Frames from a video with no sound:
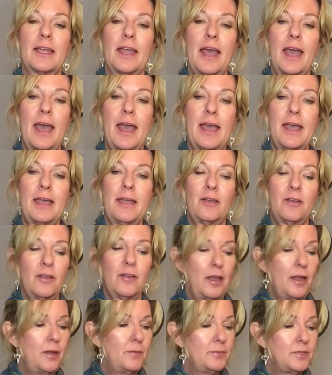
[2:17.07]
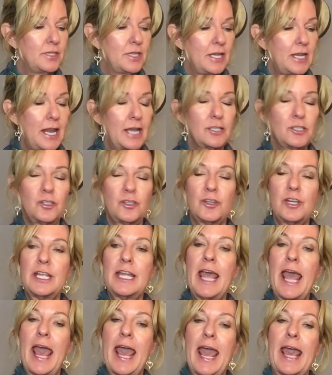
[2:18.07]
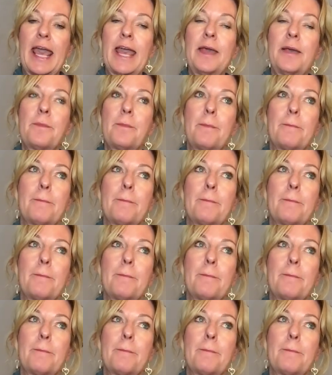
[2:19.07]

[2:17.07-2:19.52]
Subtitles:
Okay, here comes the next string, A.